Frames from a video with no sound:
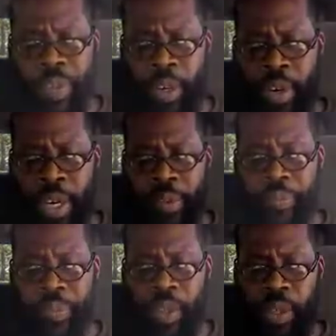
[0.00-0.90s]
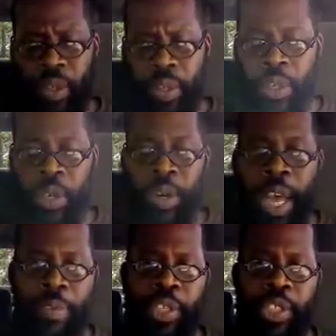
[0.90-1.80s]
all right you know
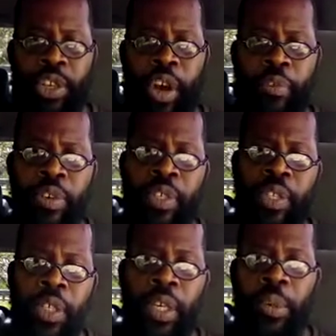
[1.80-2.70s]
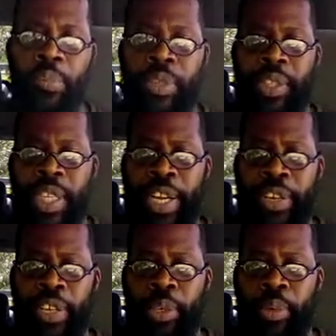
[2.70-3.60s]
having scoffers um,
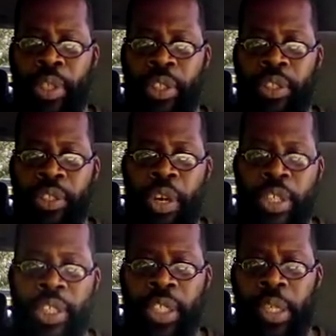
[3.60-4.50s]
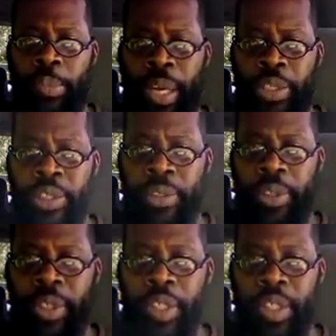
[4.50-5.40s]
slander you and talk shit about you
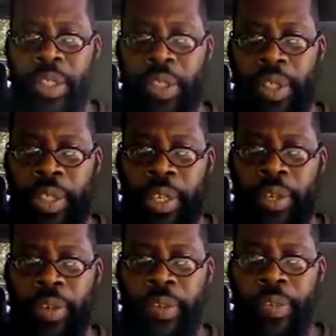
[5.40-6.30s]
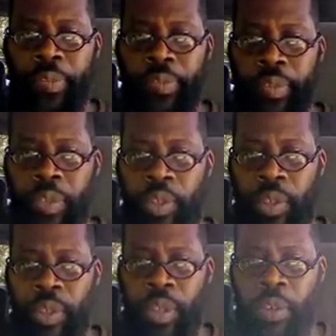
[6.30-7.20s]
you know
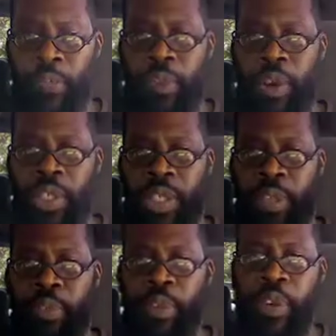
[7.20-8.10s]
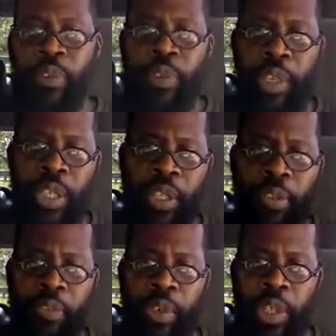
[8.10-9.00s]
falsely for for the
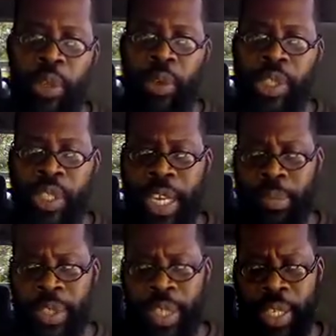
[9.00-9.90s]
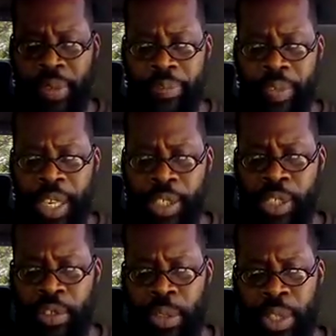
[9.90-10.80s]
for the lord's name's sake as
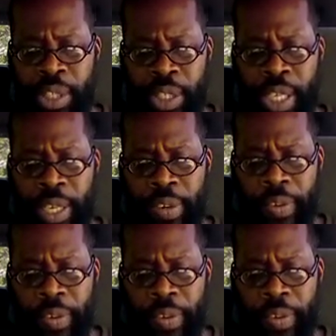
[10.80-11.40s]
the scriptures say it